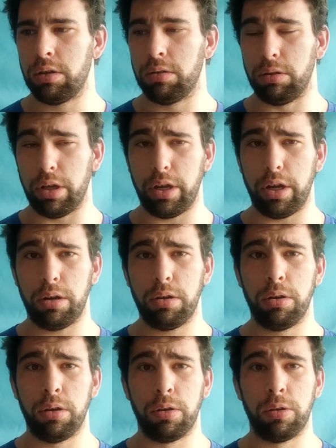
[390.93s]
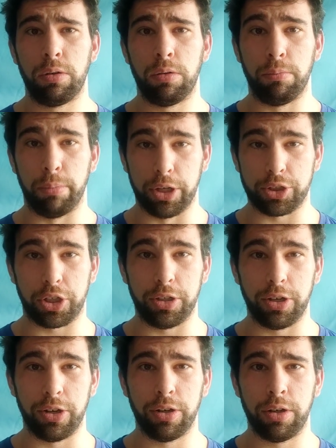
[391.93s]
Lean,
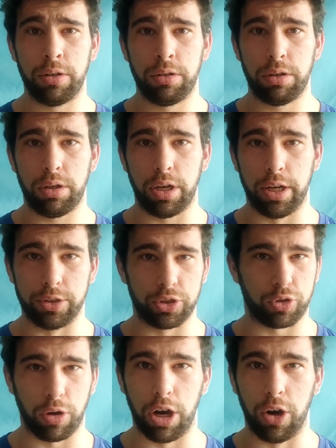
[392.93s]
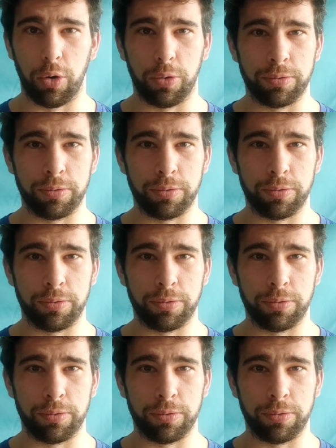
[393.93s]
muscular, and strong.